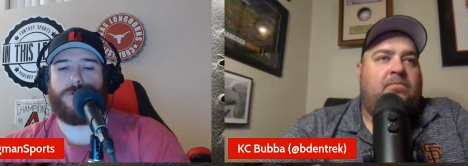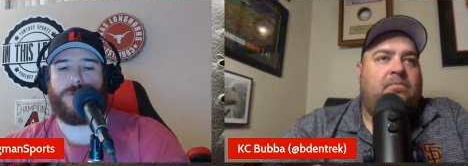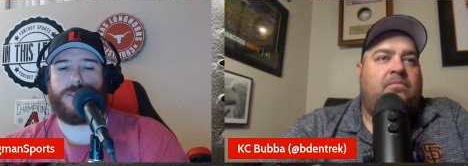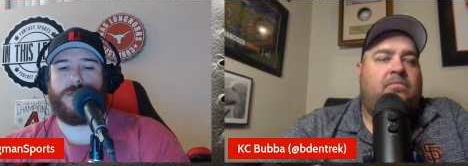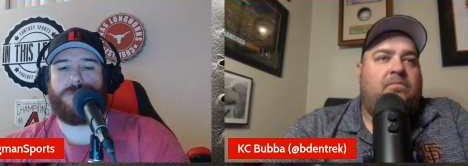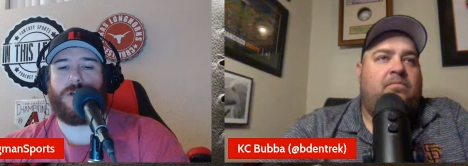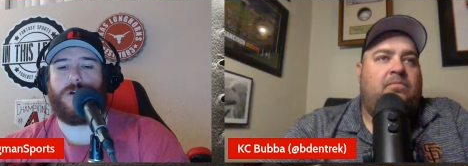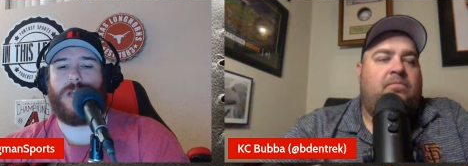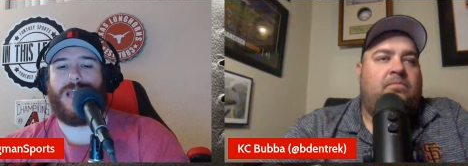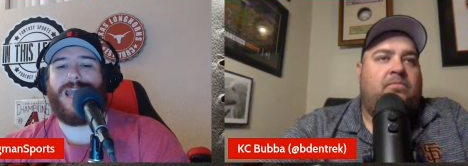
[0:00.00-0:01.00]
Speaker 1: thirty seven
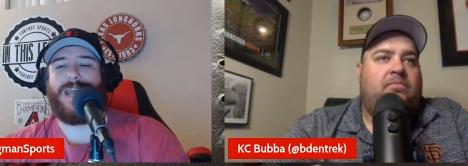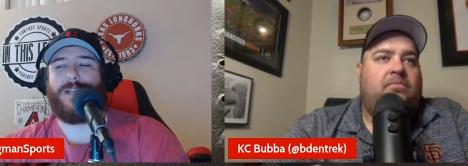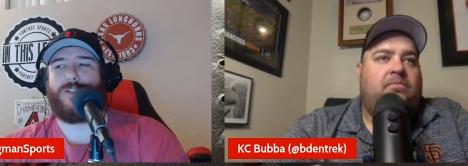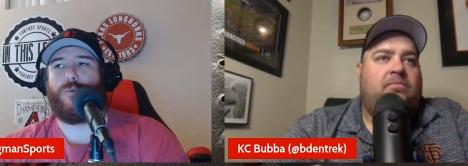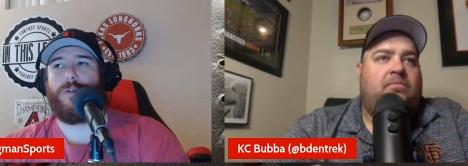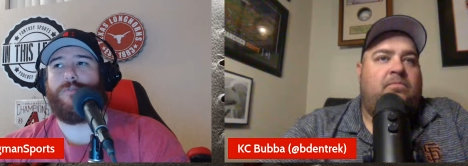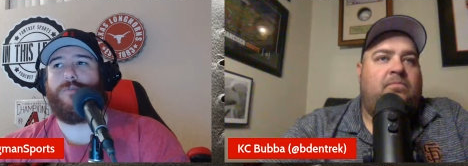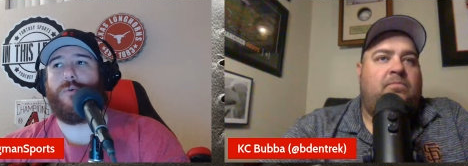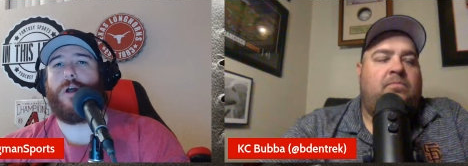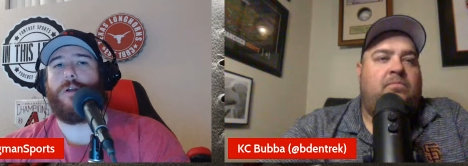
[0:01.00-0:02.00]
hundred and
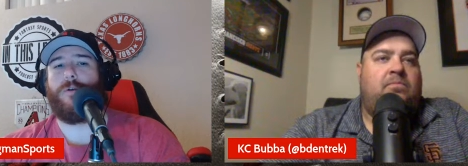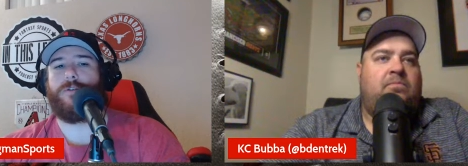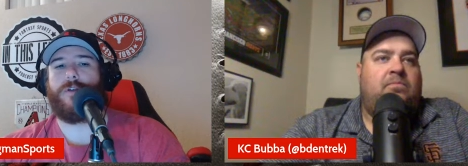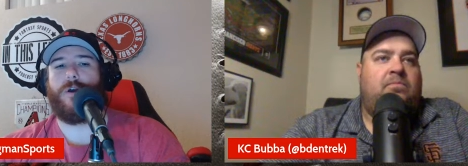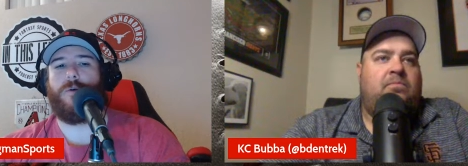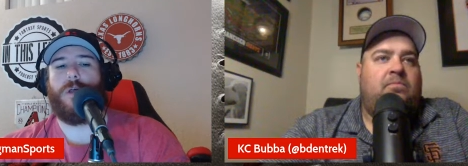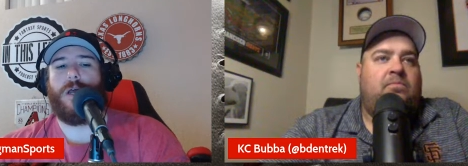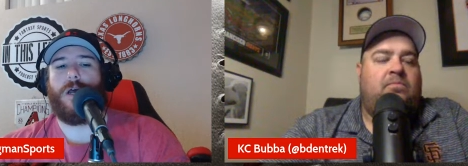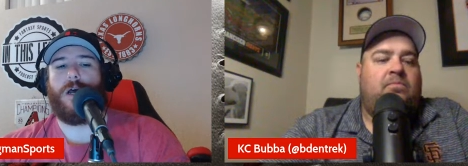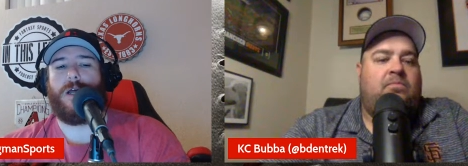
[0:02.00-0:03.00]
2400. So
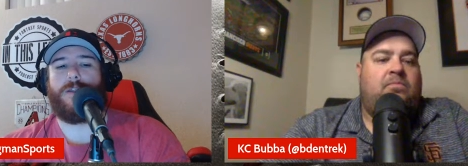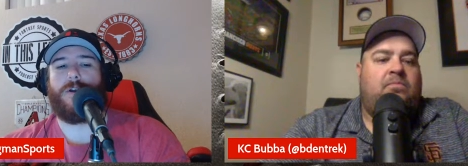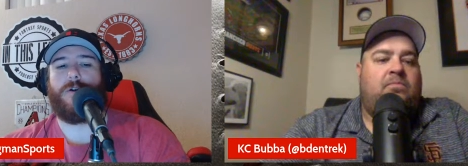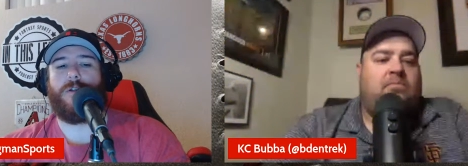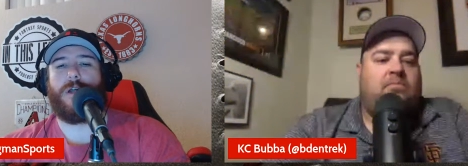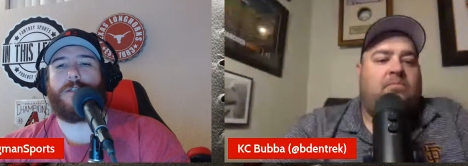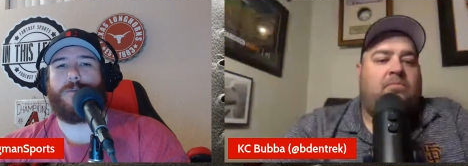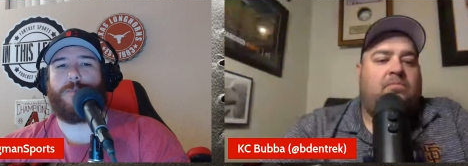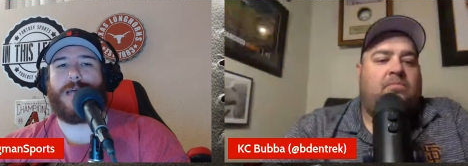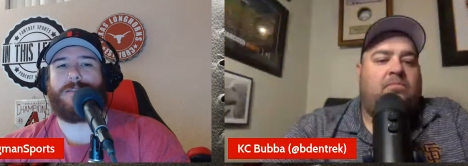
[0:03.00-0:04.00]
uh, there are
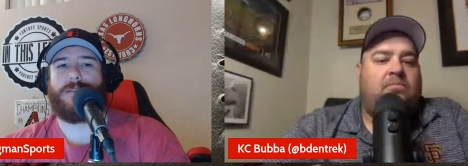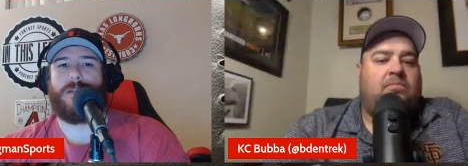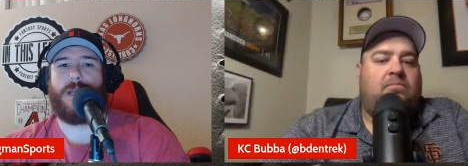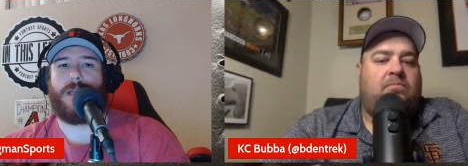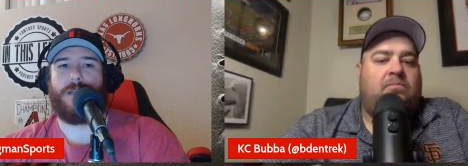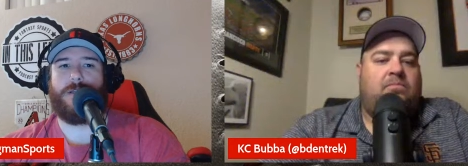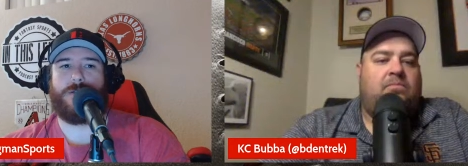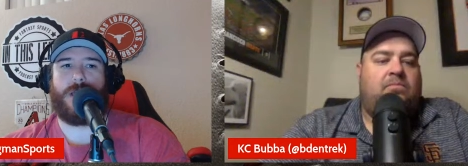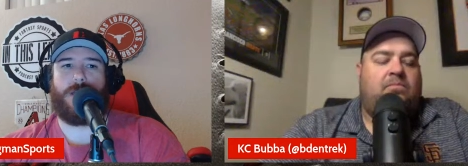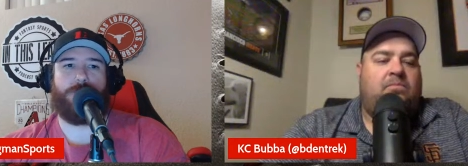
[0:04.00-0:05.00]
lots of bats to like in
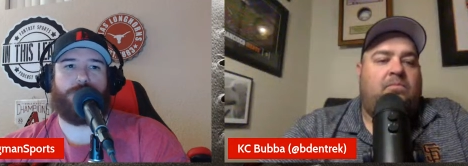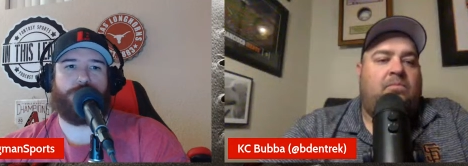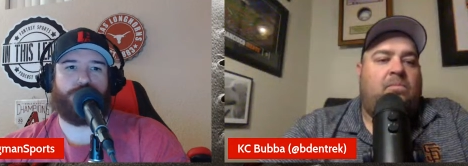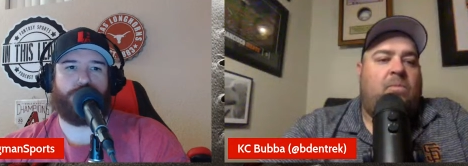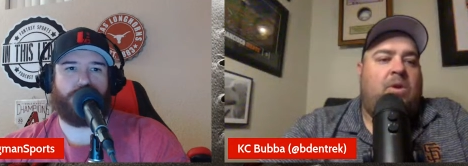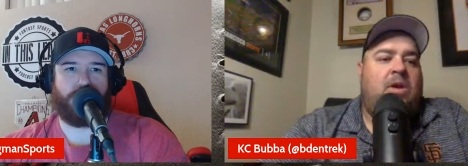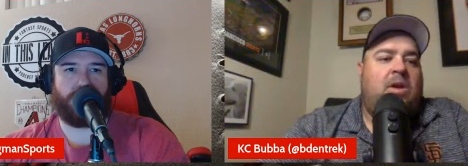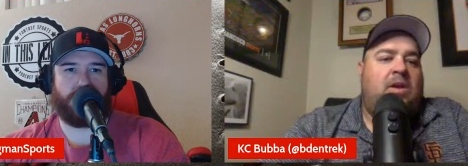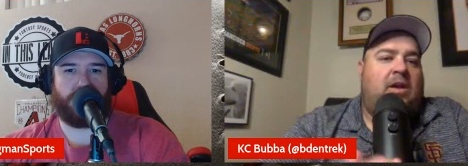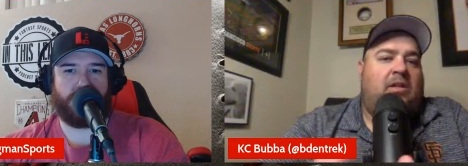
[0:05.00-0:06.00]
this game.
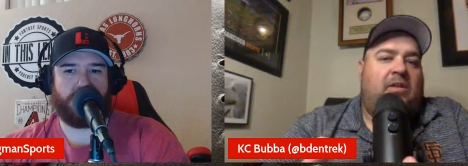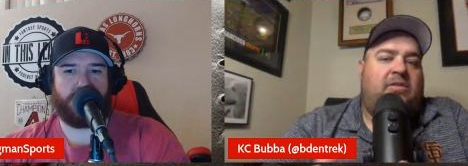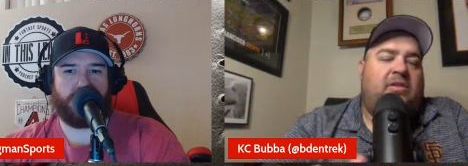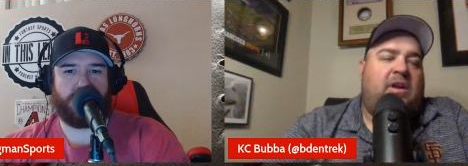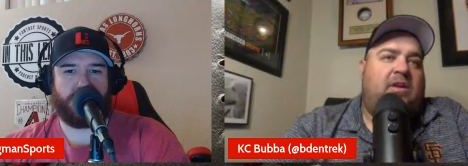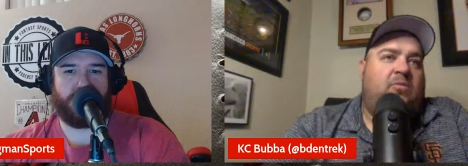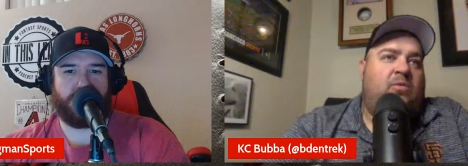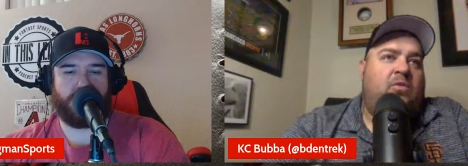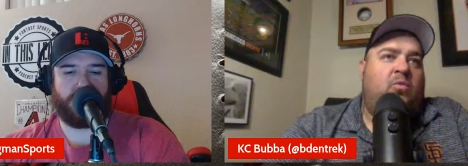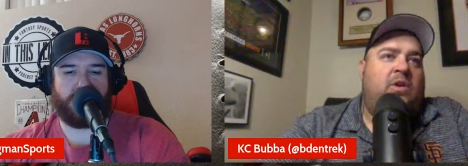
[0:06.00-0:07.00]
Speaker 2: Yeah, lots to like.
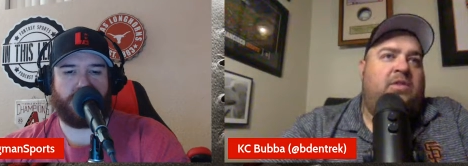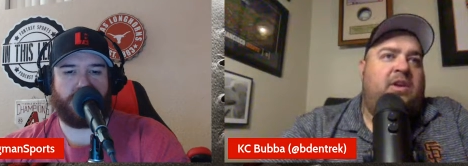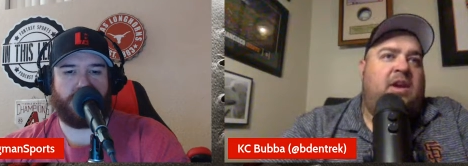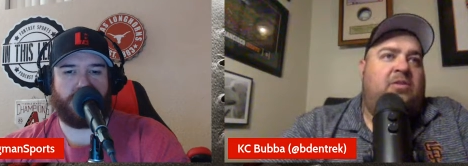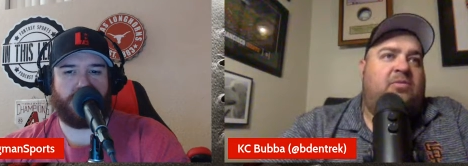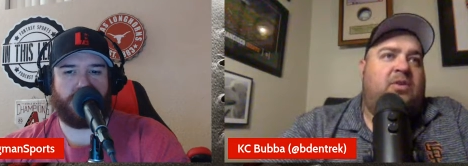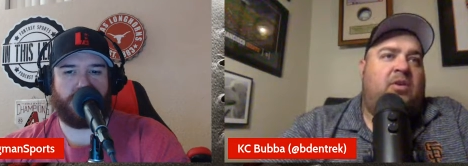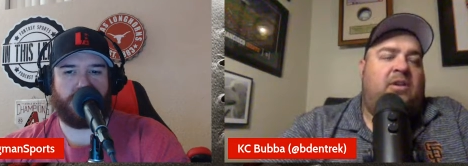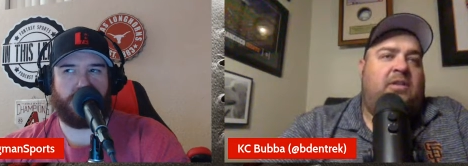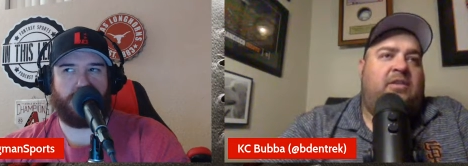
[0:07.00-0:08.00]
The one thing I'll throw
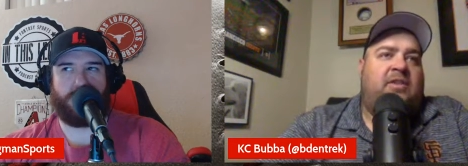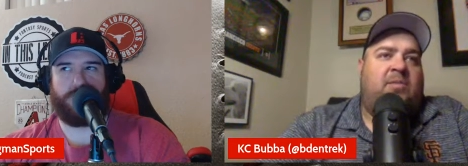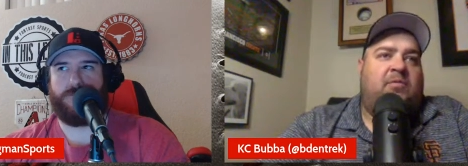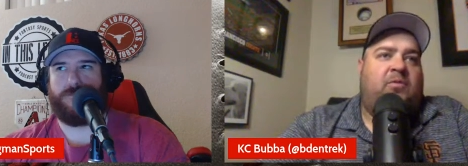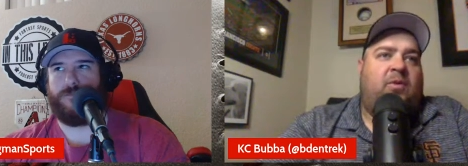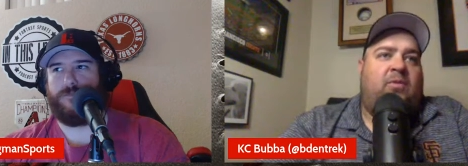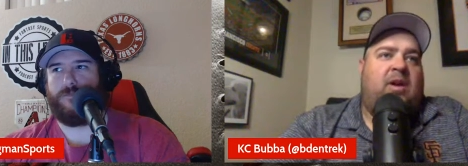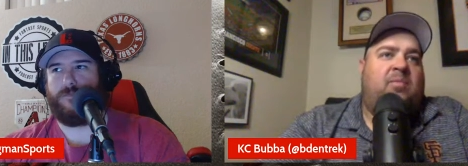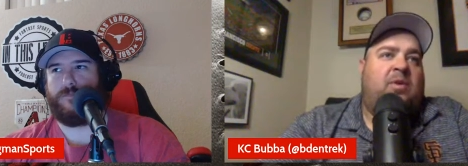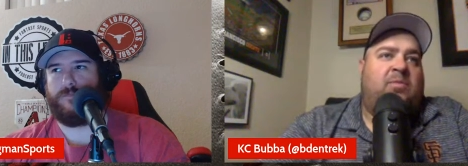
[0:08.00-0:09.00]
on in this game before we
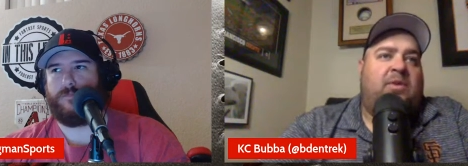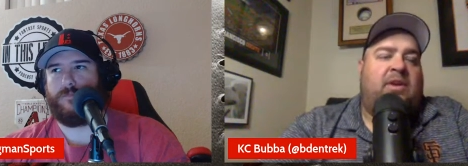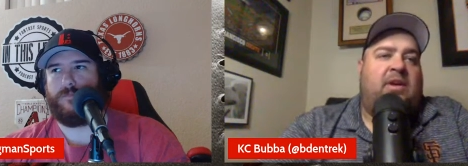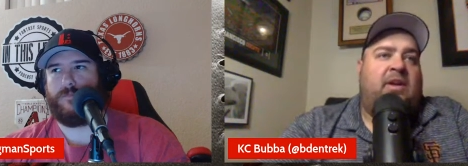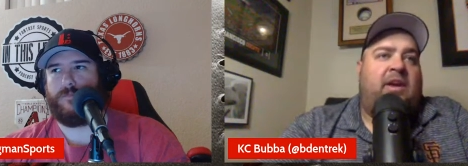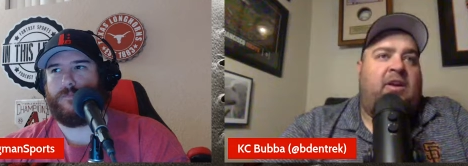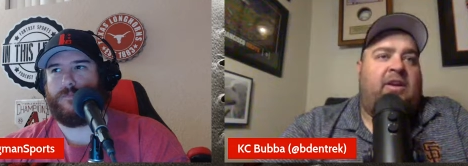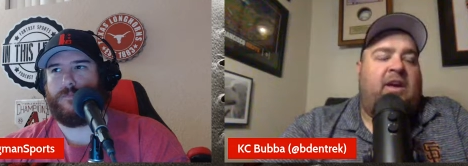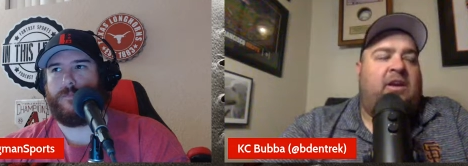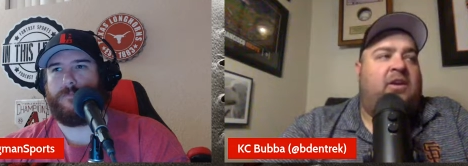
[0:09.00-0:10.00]
wrap up and head head
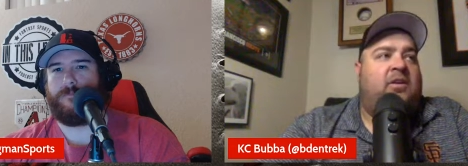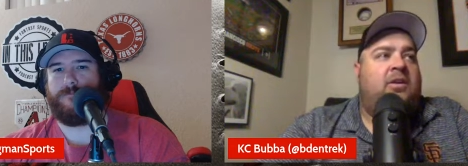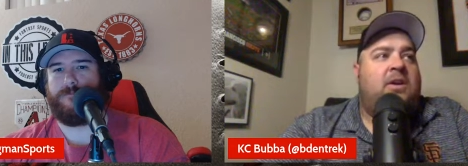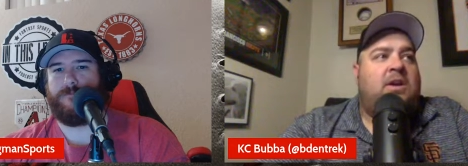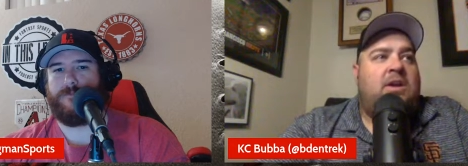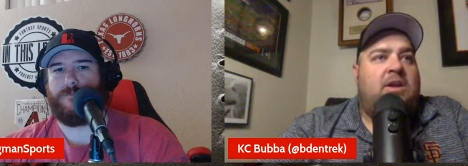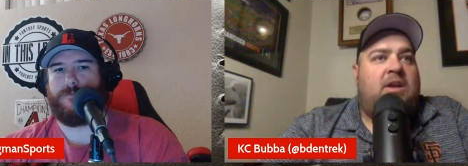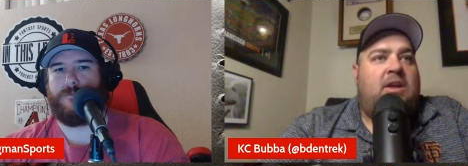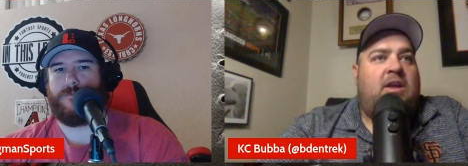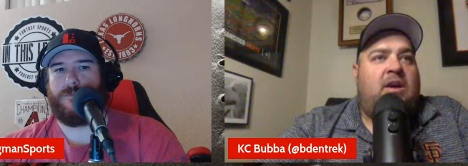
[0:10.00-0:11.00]
on out of here
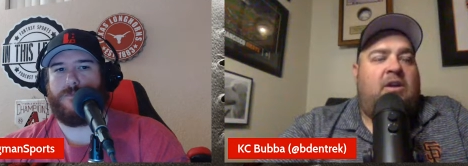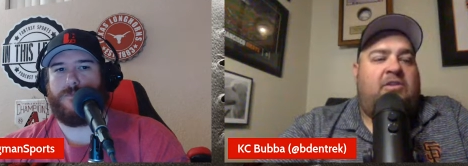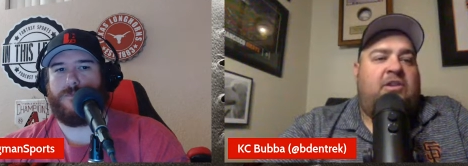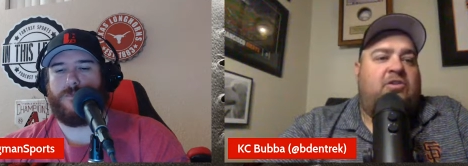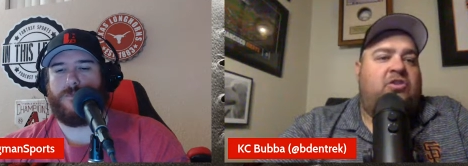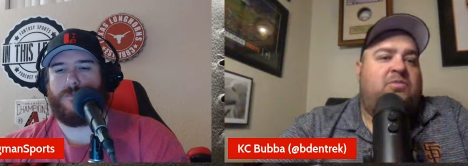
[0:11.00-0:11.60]
on a, such a